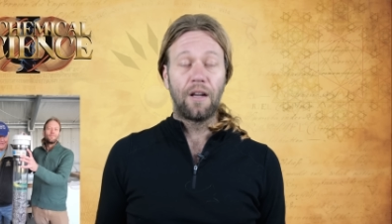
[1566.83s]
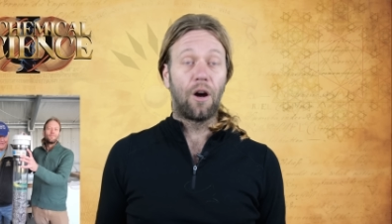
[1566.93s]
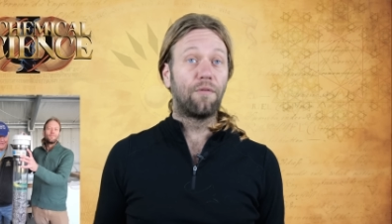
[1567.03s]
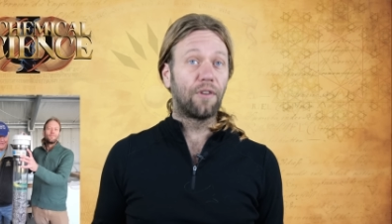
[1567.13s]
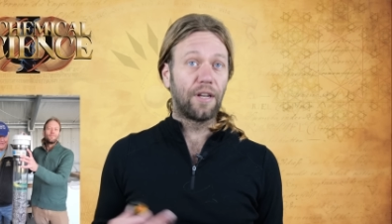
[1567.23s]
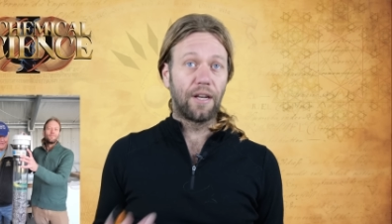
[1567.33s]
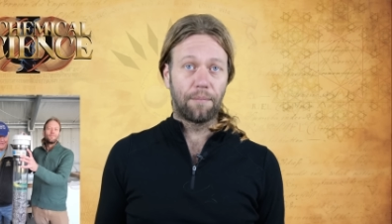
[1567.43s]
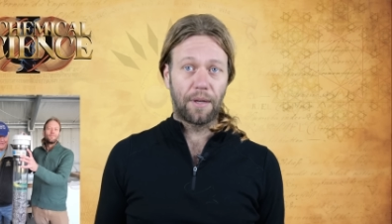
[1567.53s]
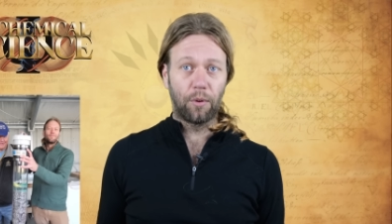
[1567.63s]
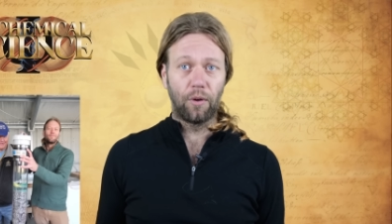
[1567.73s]
Hopefully
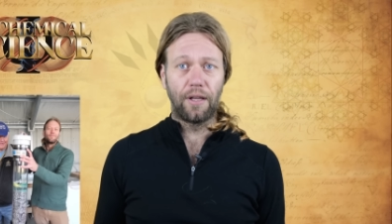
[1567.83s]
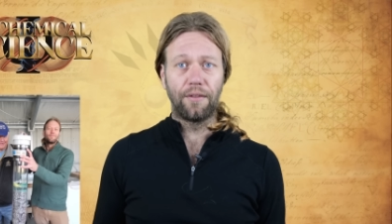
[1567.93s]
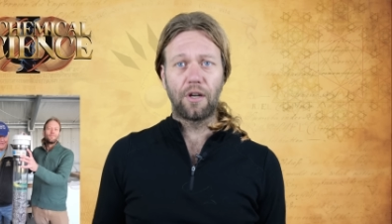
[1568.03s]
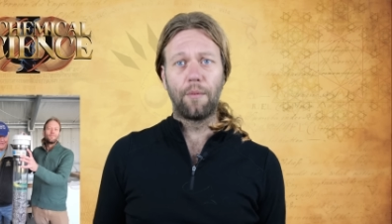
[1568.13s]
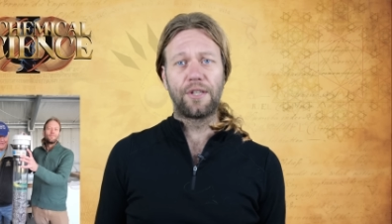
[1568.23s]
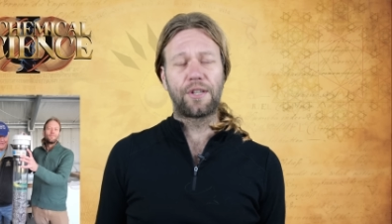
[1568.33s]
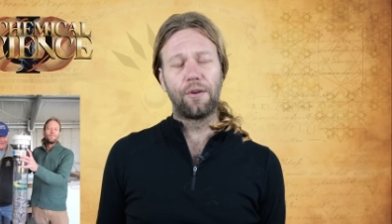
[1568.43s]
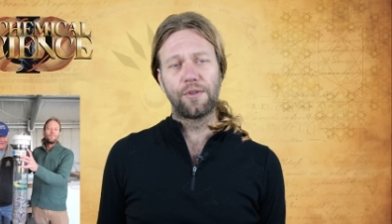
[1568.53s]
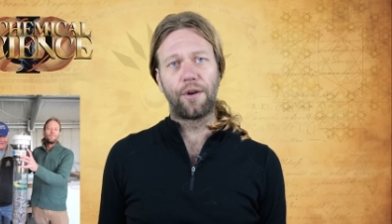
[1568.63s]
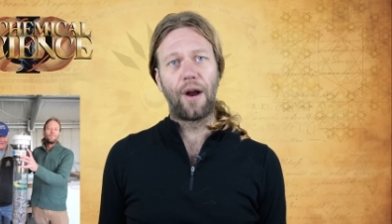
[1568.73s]
people in the comments
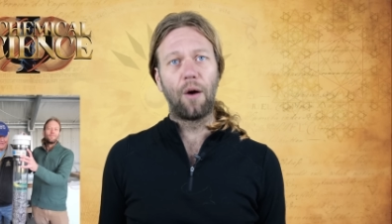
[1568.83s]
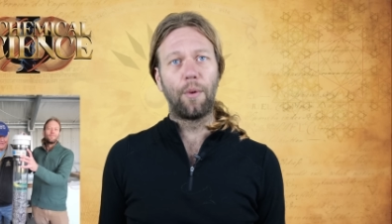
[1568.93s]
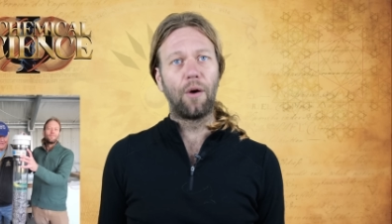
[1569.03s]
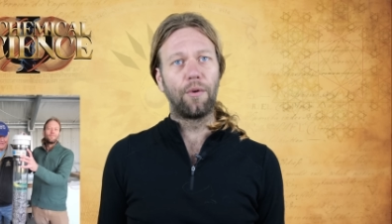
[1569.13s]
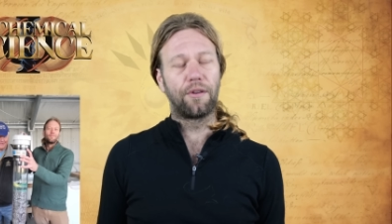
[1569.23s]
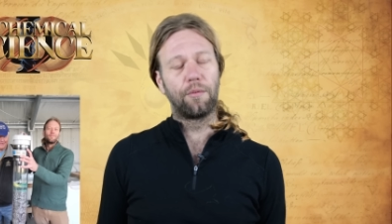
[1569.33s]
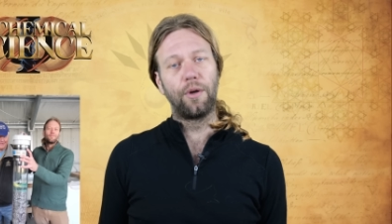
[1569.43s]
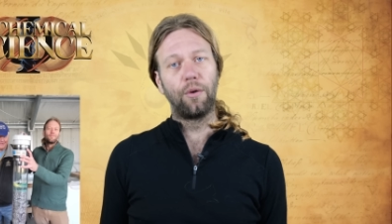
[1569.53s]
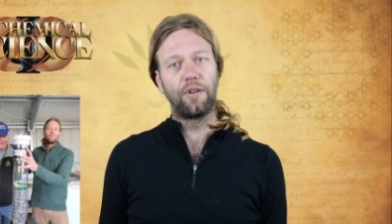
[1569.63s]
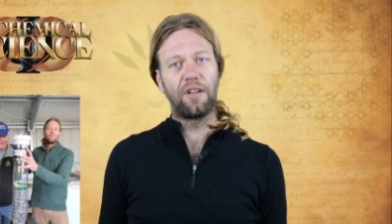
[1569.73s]
can also help out with your
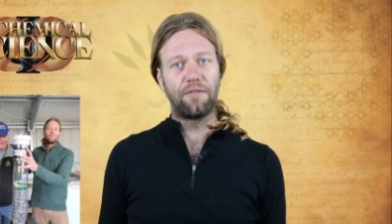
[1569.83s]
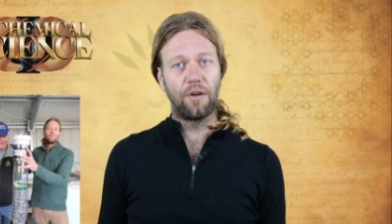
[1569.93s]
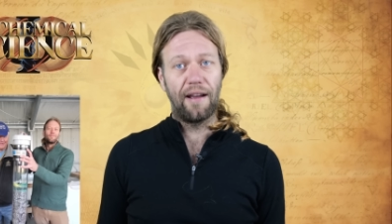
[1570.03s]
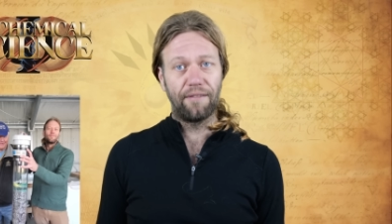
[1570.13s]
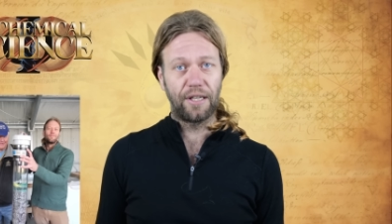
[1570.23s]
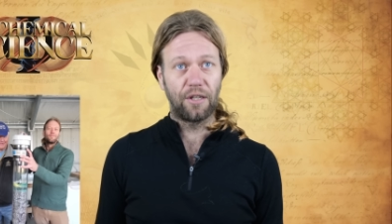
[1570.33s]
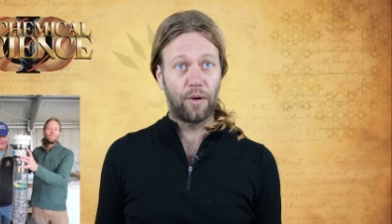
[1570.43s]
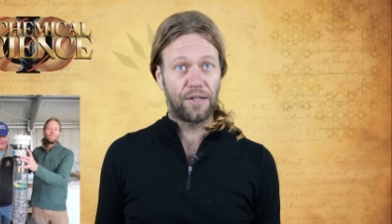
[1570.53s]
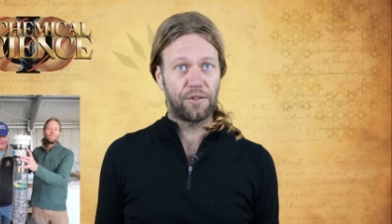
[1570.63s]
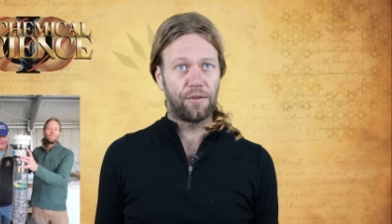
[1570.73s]
build if you have any
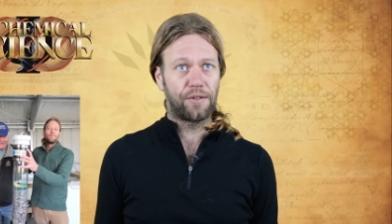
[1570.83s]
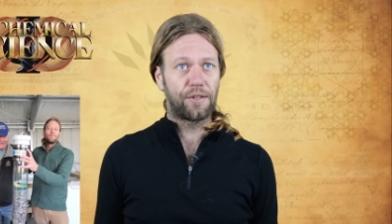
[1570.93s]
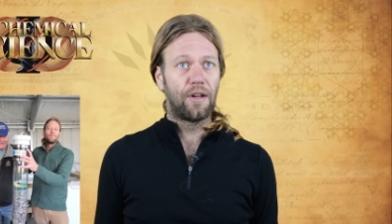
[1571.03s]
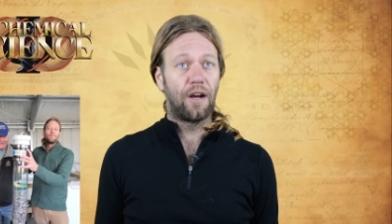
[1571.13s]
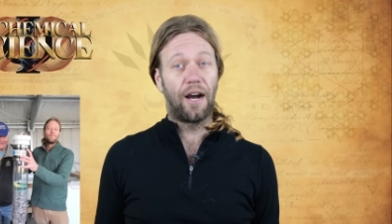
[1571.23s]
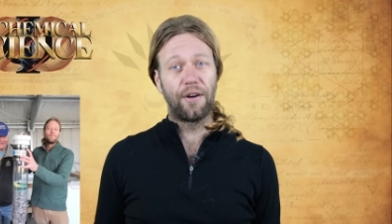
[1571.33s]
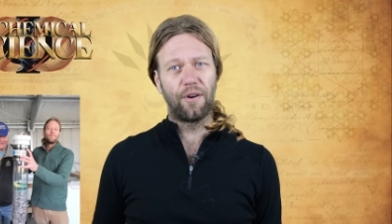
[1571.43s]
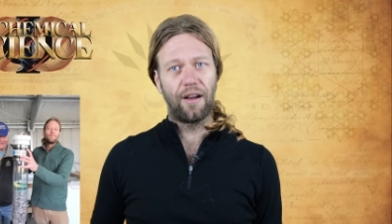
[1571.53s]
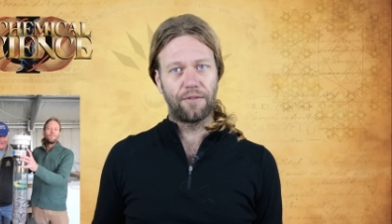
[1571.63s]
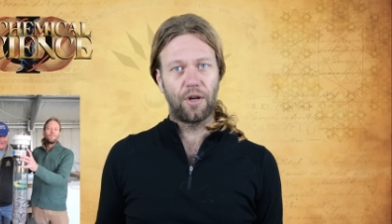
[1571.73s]
questions. I
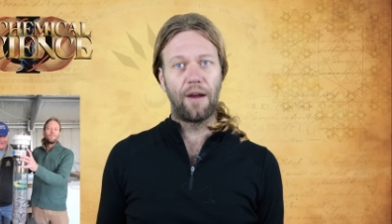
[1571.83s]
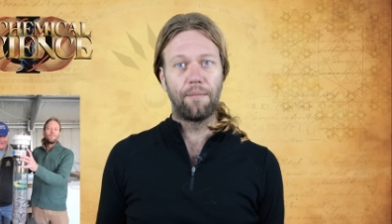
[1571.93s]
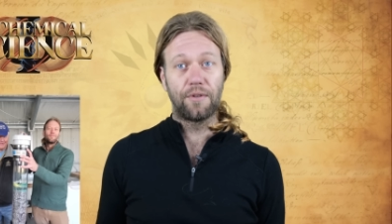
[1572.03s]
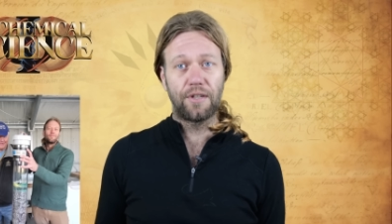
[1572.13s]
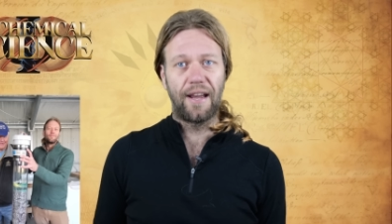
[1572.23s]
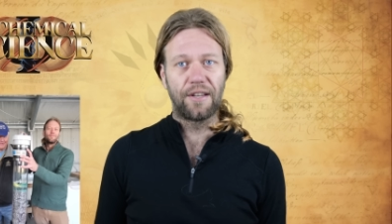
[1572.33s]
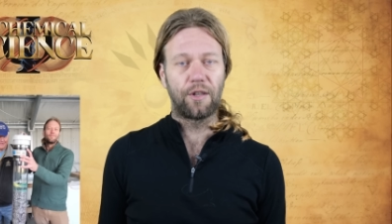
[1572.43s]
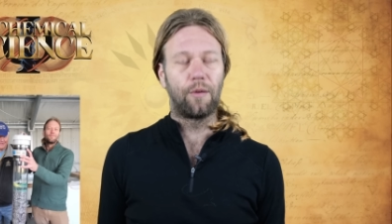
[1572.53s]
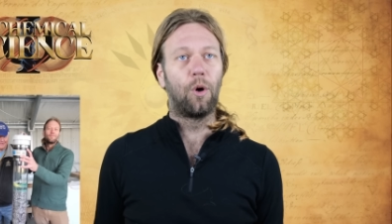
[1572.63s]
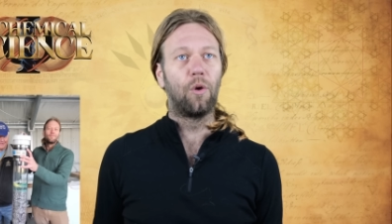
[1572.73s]
don't have time to
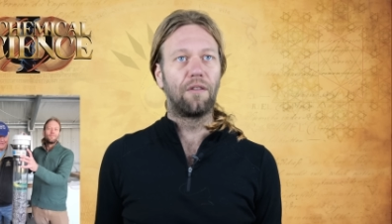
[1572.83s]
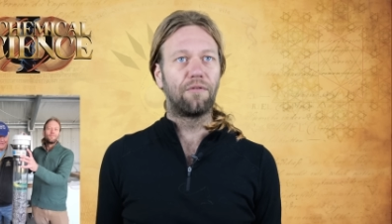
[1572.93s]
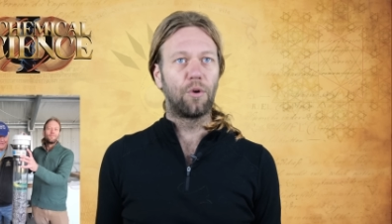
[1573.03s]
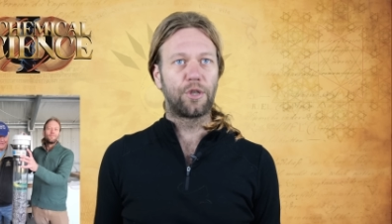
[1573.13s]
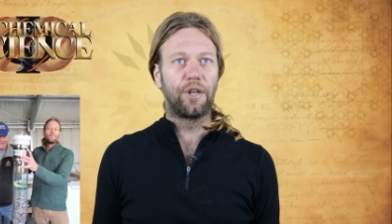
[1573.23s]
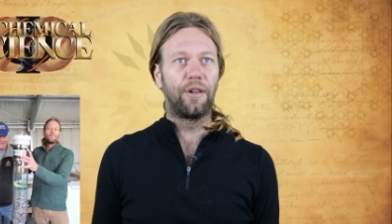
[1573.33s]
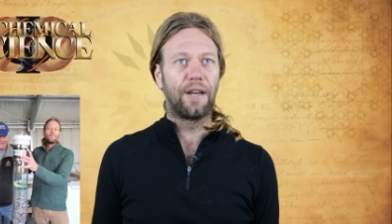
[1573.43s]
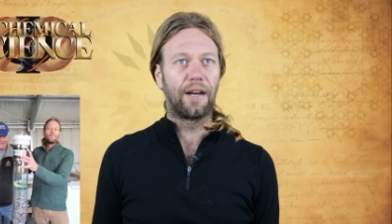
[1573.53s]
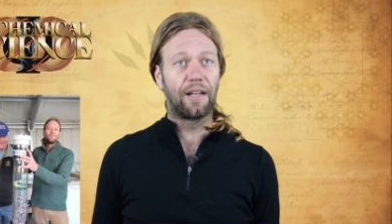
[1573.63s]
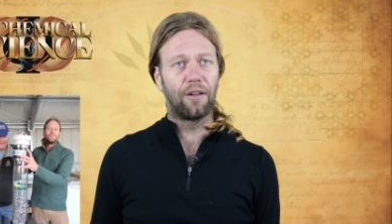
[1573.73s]
answer them all,
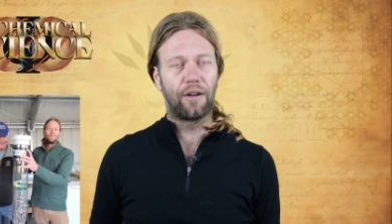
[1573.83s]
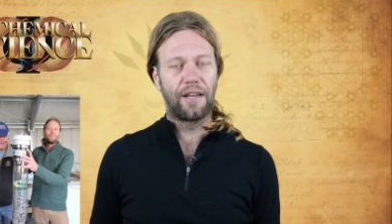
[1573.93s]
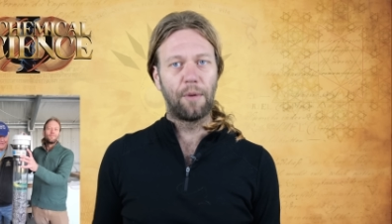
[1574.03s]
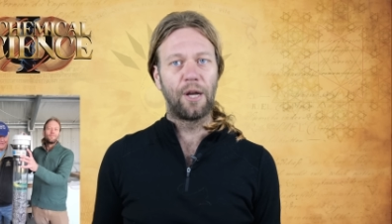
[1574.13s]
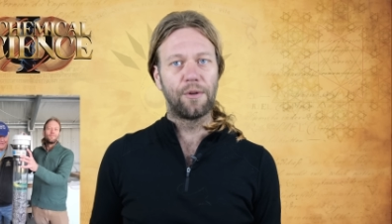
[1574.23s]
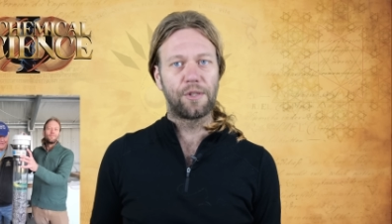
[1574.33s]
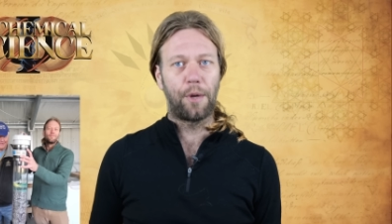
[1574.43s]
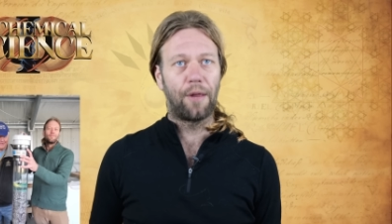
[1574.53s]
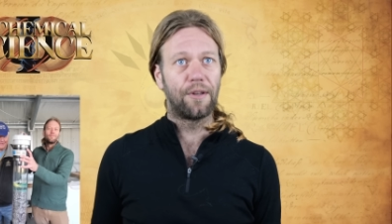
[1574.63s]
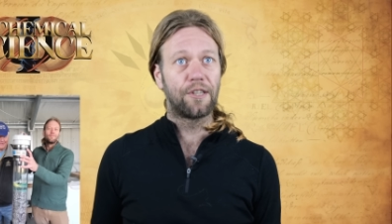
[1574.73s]
unfortunately. I get a lot of emails
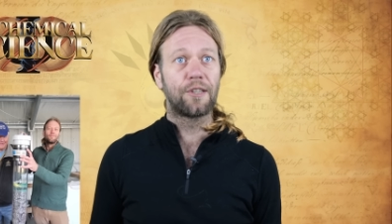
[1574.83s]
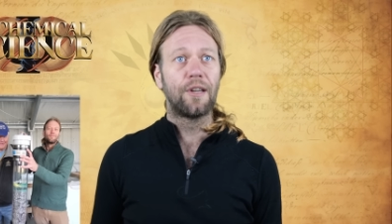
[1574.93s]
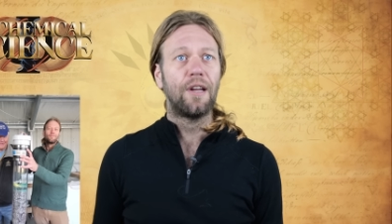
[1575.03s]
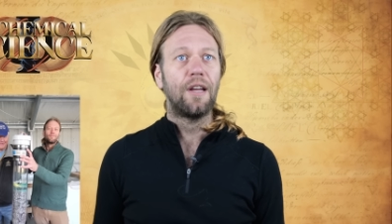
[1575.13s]
about this.